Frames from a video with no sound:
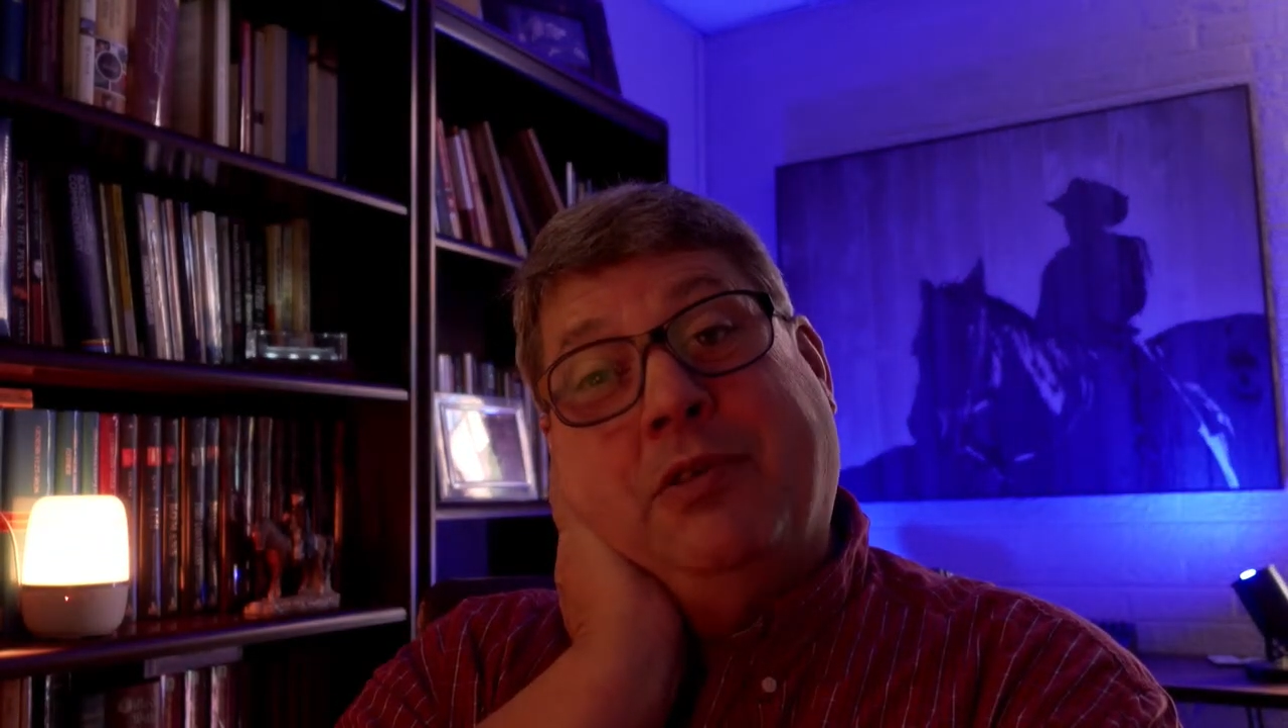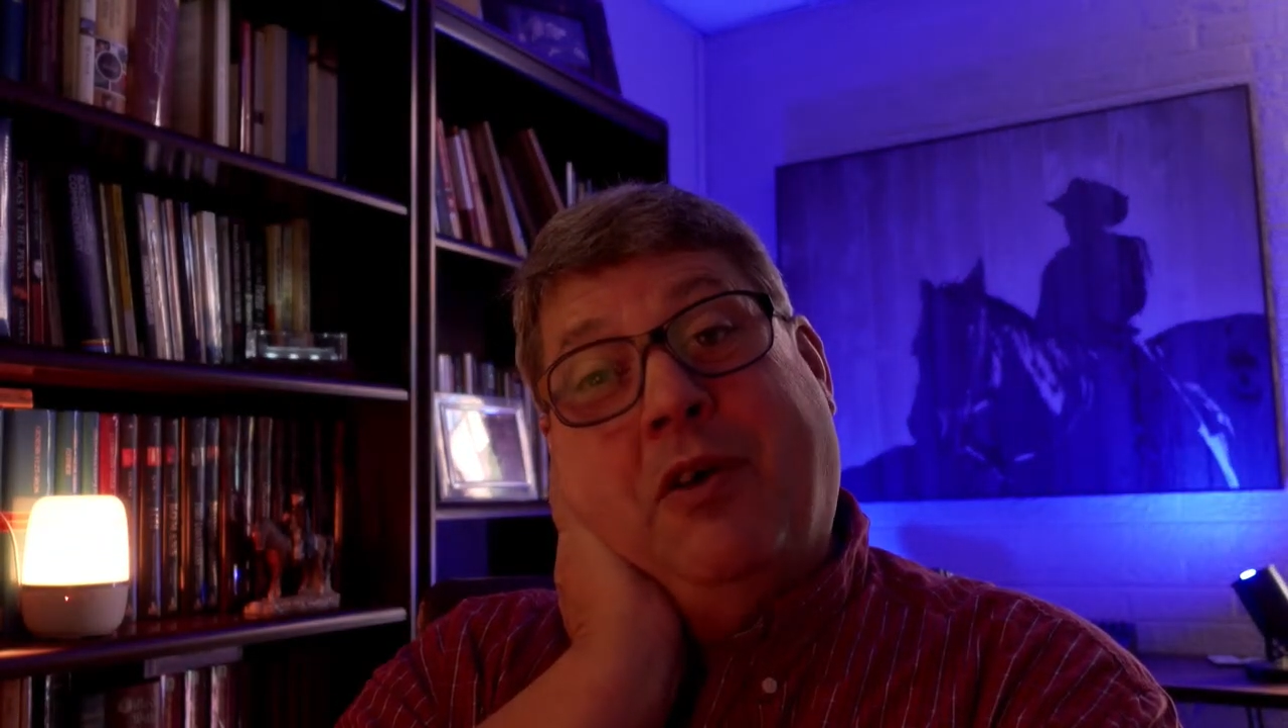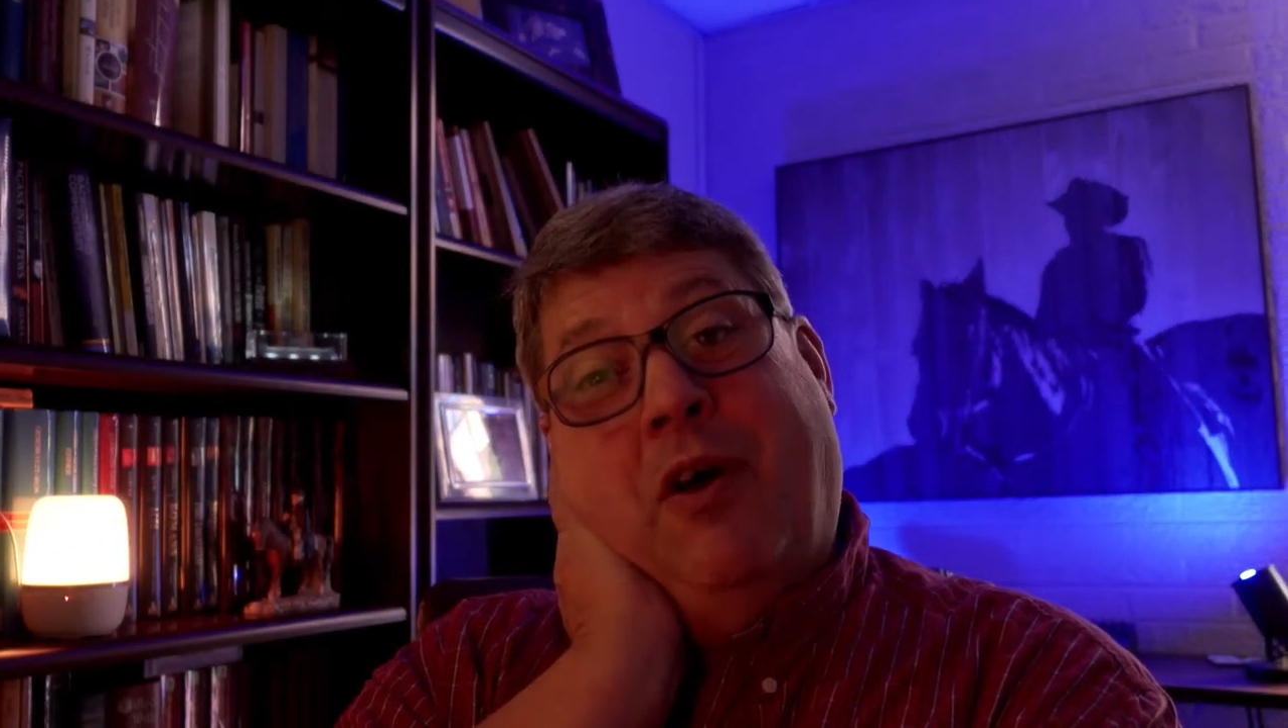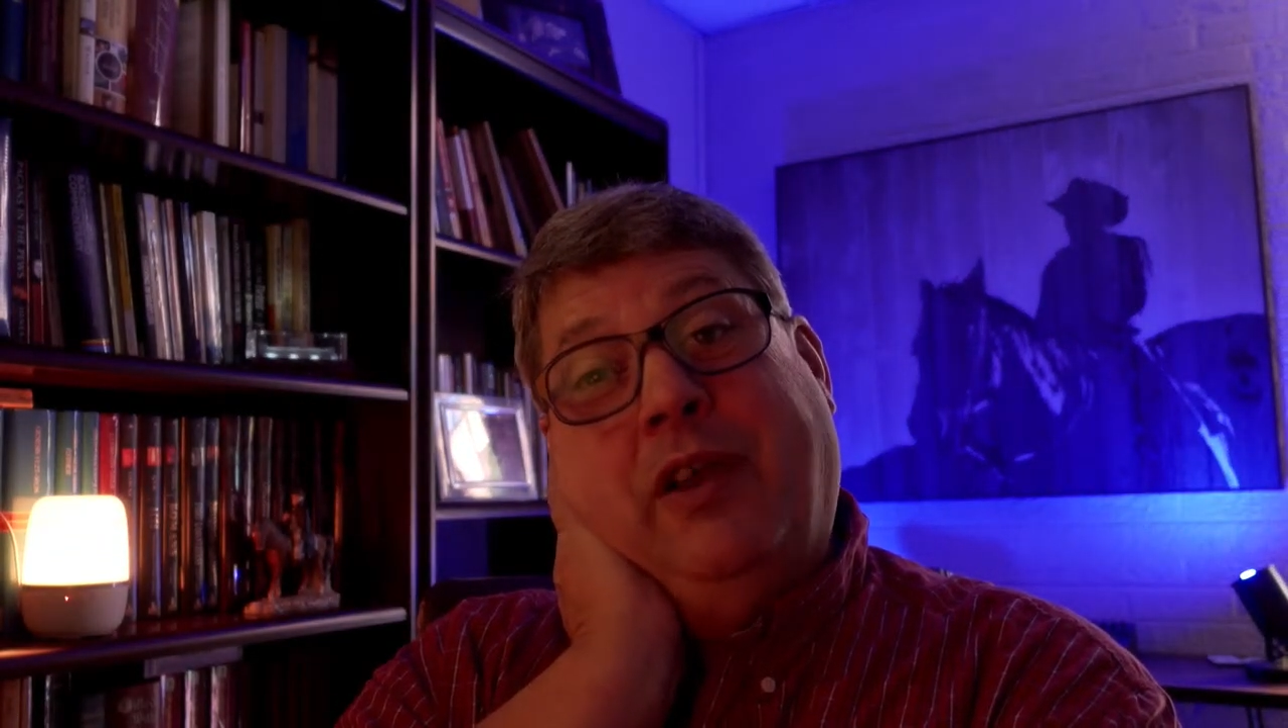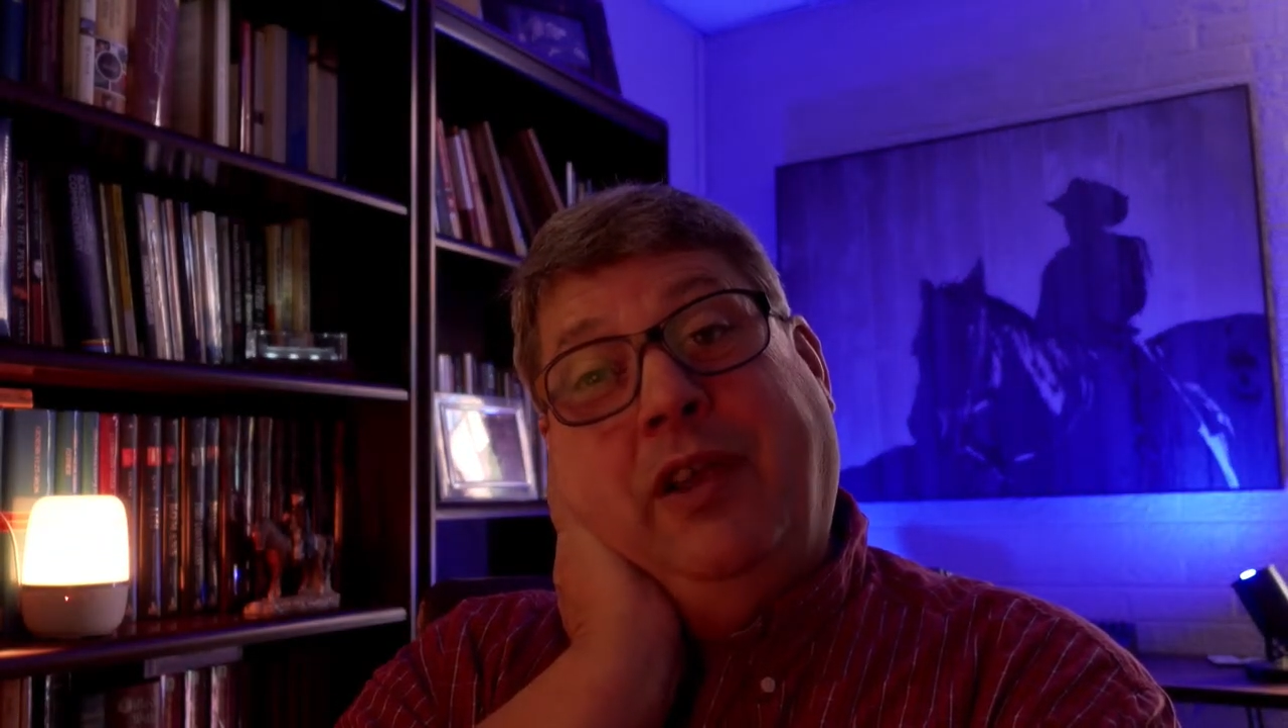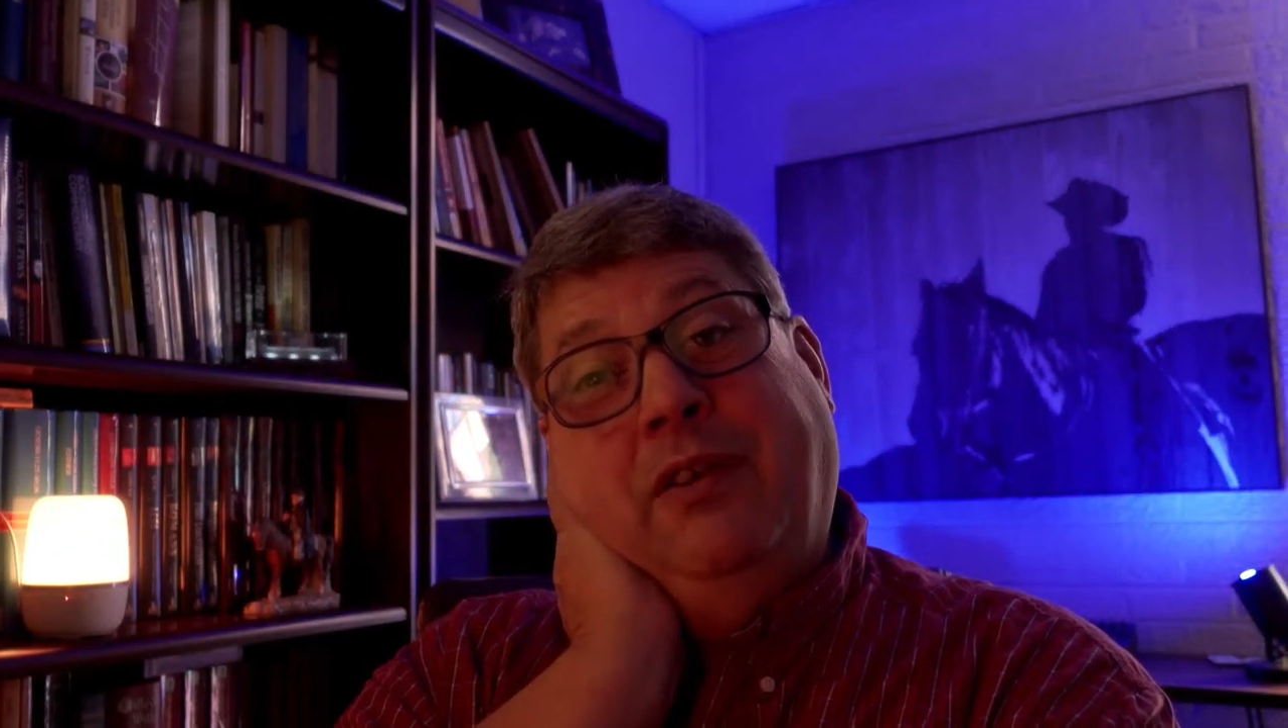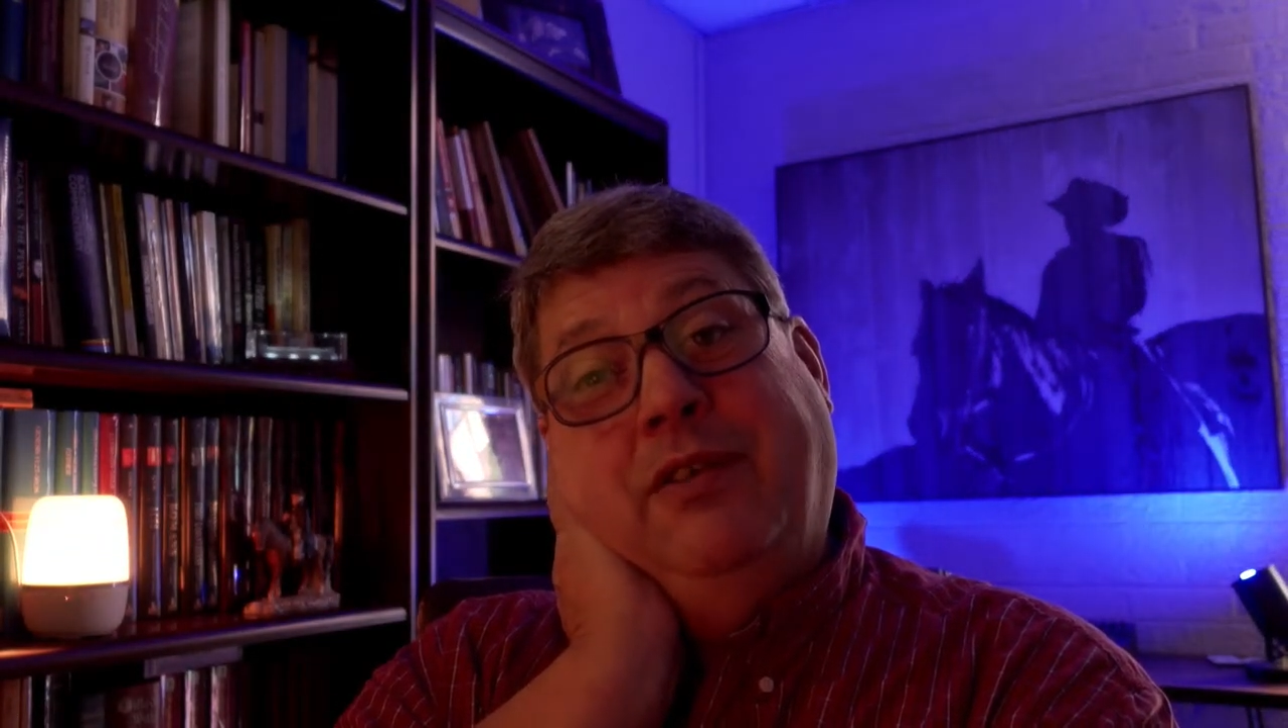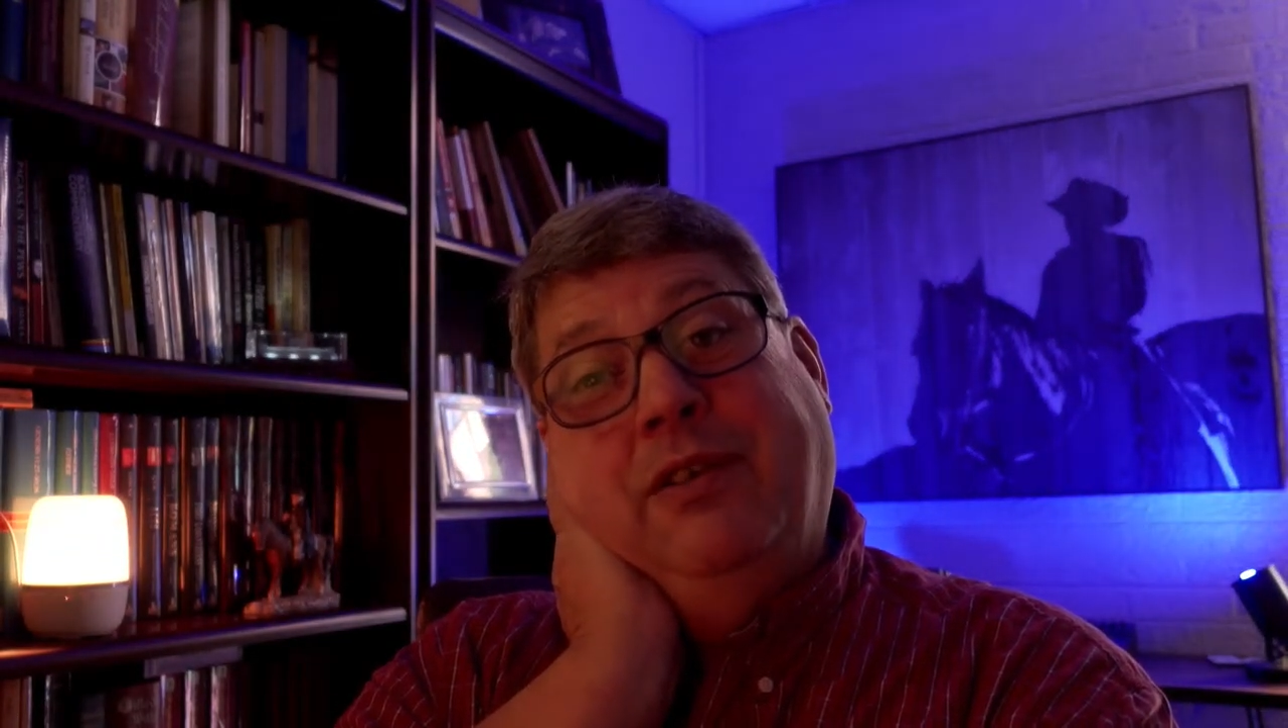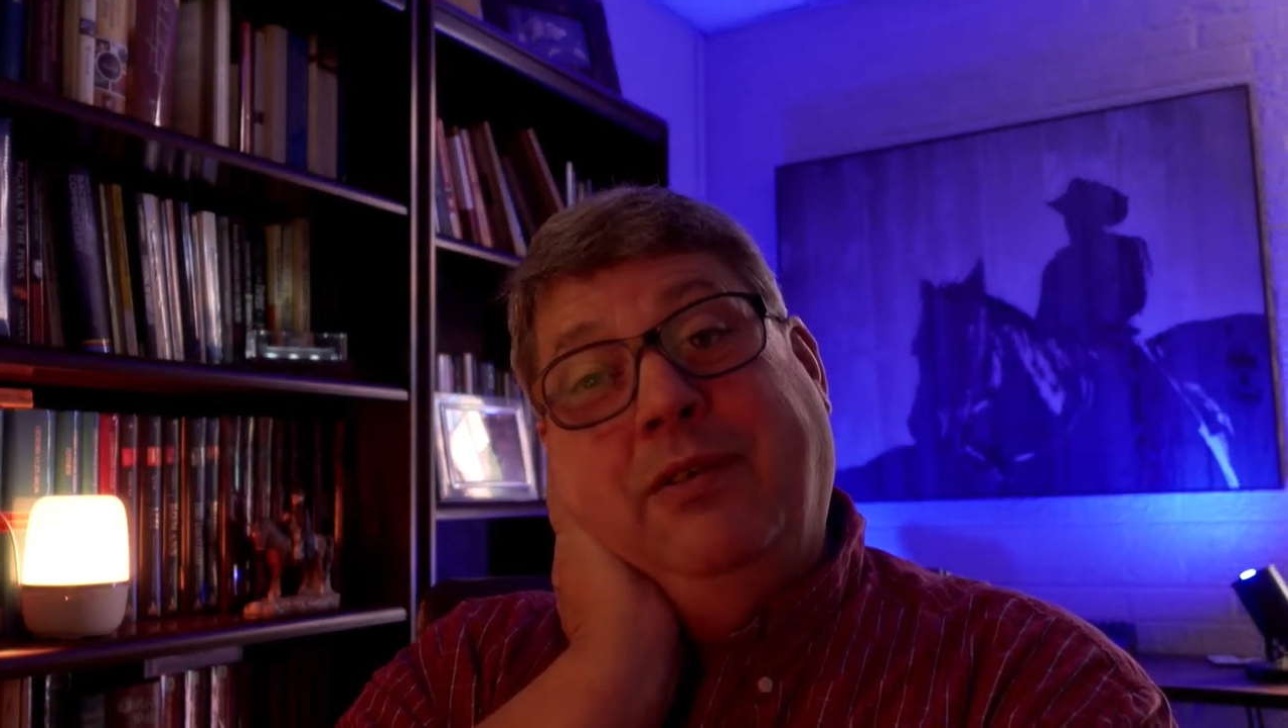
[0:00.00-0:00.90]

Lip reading: talking to.